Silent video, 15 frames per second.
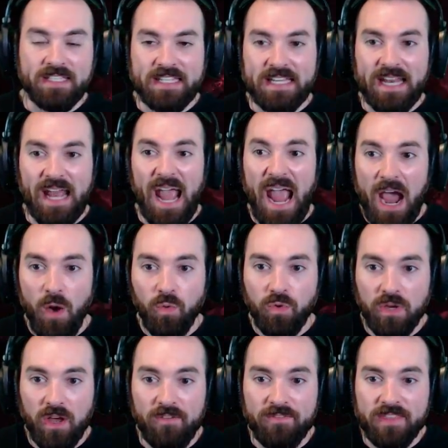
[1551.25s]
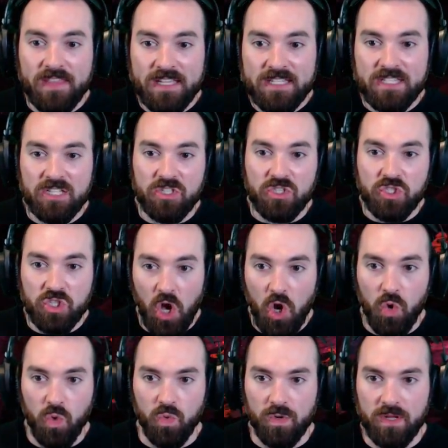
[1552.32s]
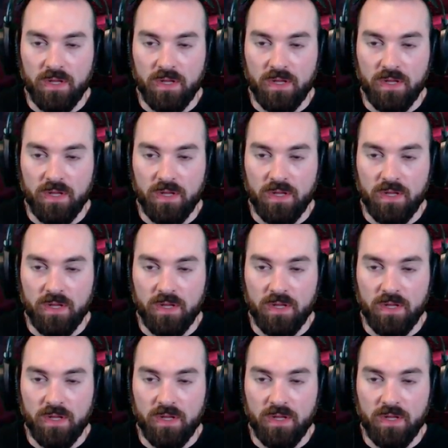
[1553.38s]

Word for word: get out of this zone.